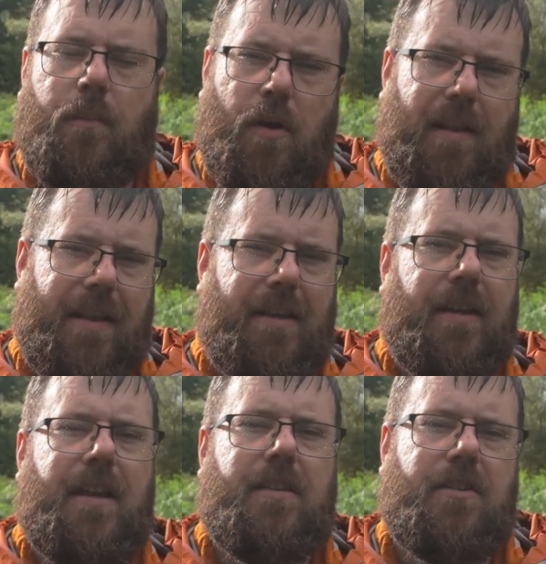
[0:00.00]
I'll put a
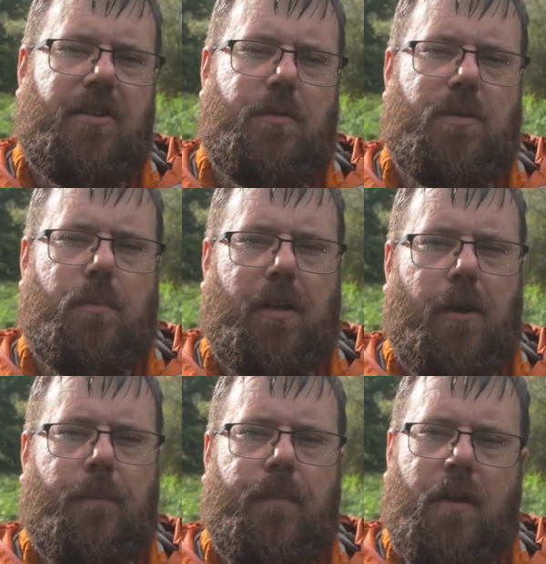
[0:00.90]
link in the description
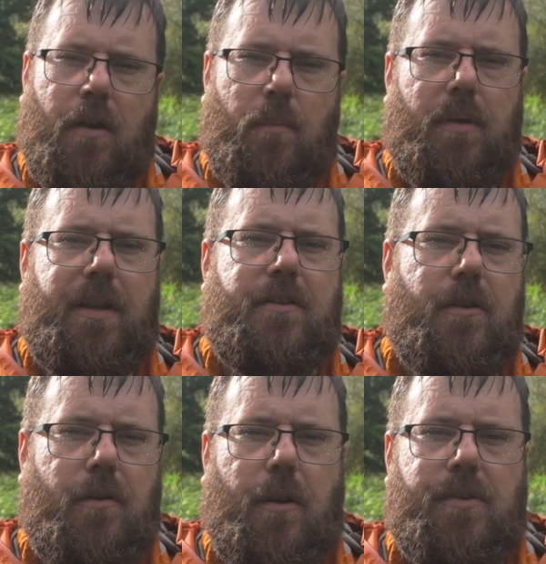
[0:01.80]
below. Please
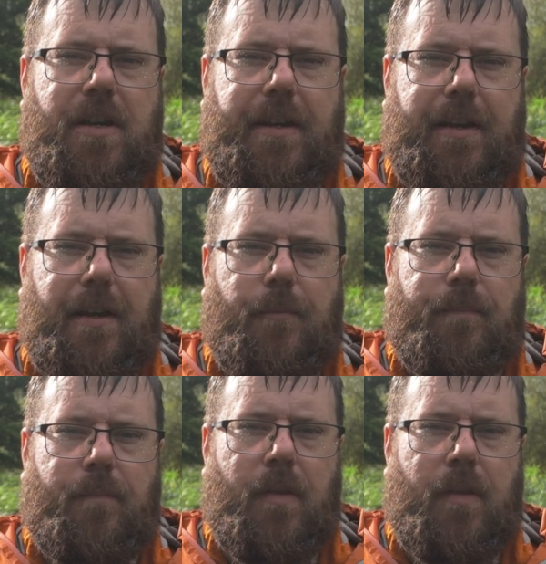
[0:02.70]
do go and check it out.